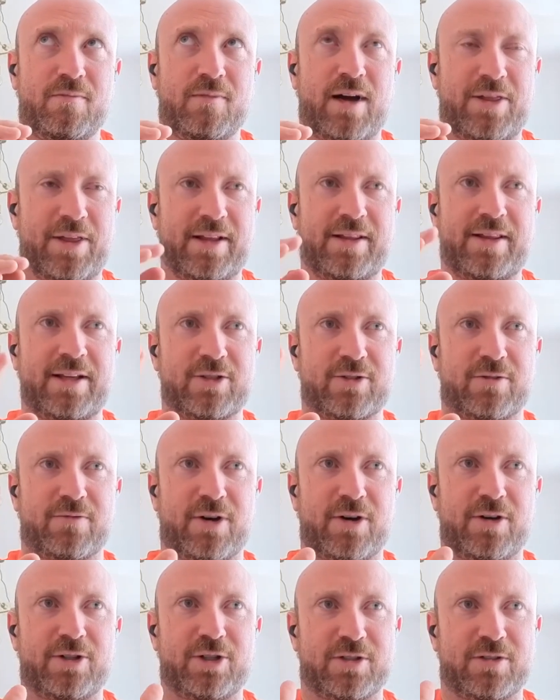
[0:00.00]
I think things are
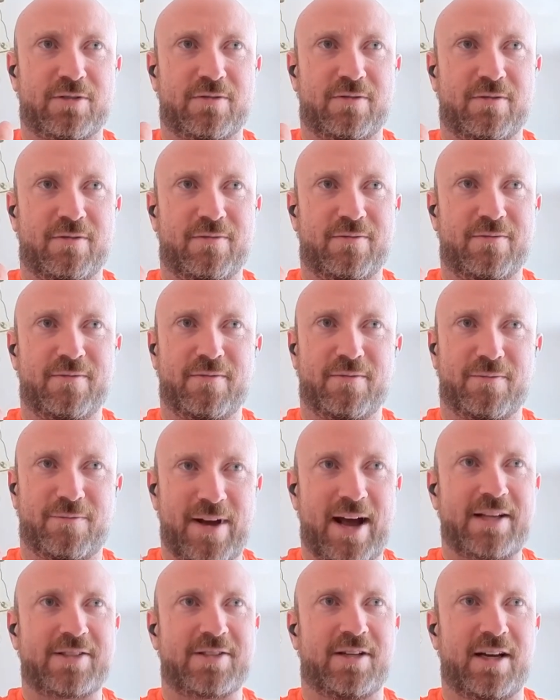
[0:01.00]
very just
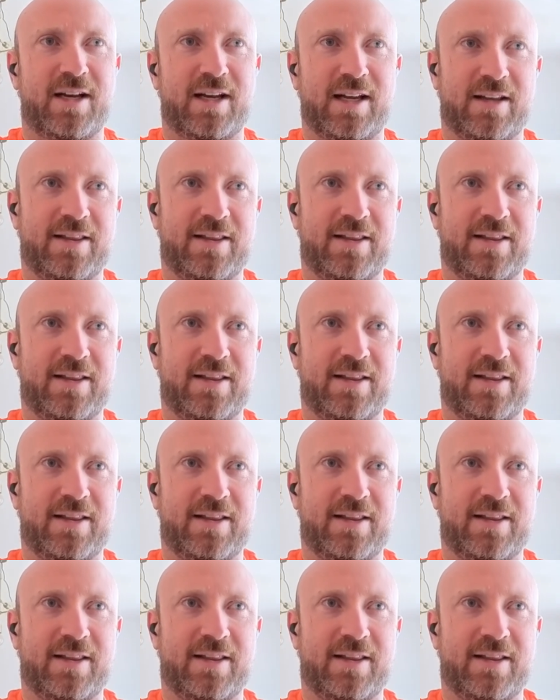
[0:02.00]
fascinating